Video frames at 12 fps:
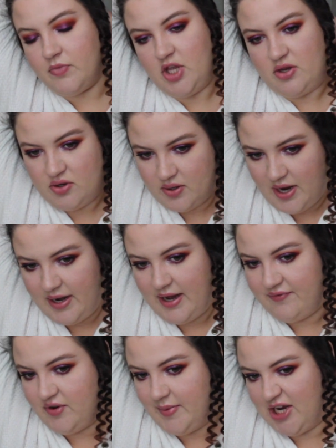You do kind of
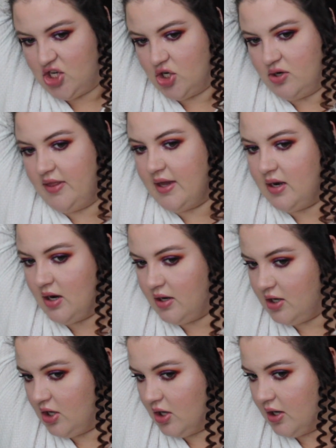have to make sure that none
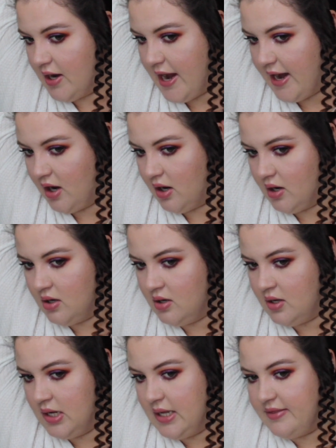of your hair
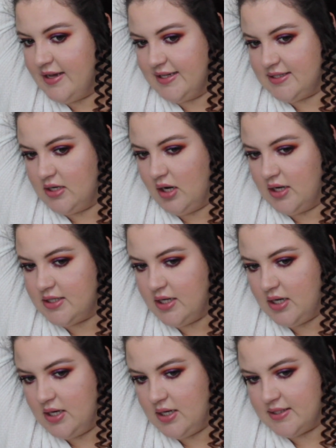that's not
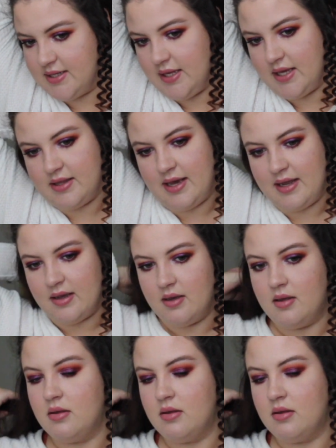done doesn't get like